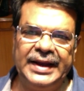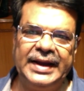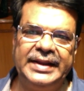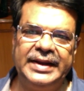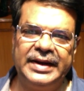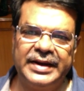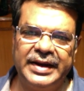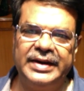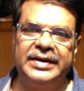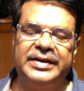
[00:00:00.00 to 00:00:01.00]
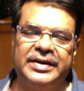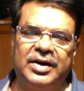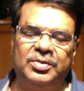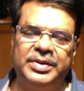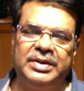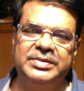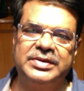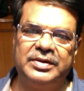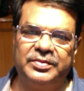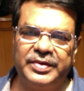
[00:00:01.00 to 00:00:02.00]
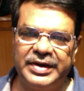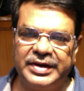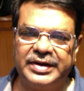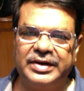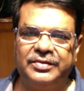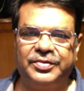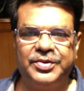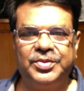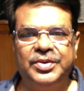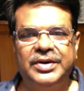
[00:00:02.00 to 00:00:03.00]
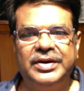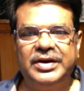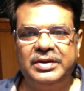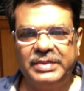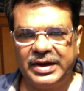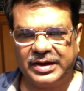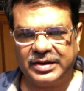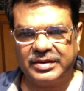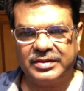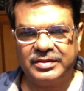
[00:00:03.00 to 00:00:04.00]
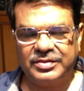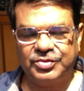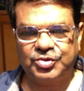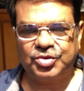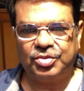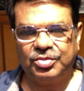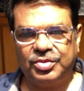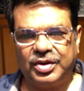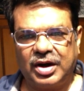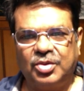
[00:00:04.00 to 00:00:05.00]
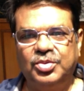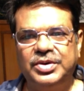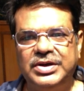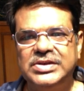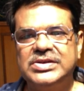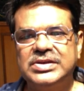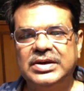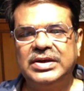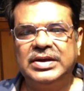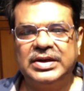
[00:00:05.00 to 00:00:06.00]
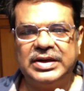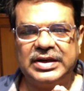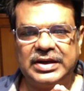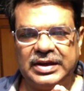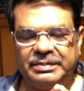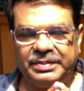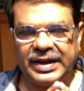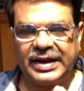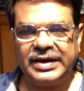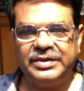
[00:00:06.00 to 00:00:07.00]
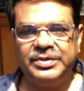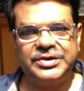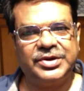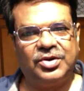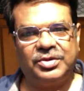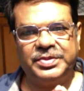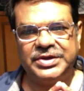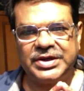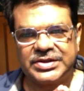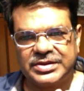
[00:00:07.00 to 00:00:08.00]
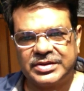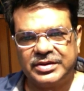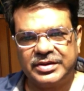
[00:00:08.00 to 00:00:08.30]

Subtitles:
And then again, Rahu becomes very critical for you in medical. So Rahu is a planet which cannot be just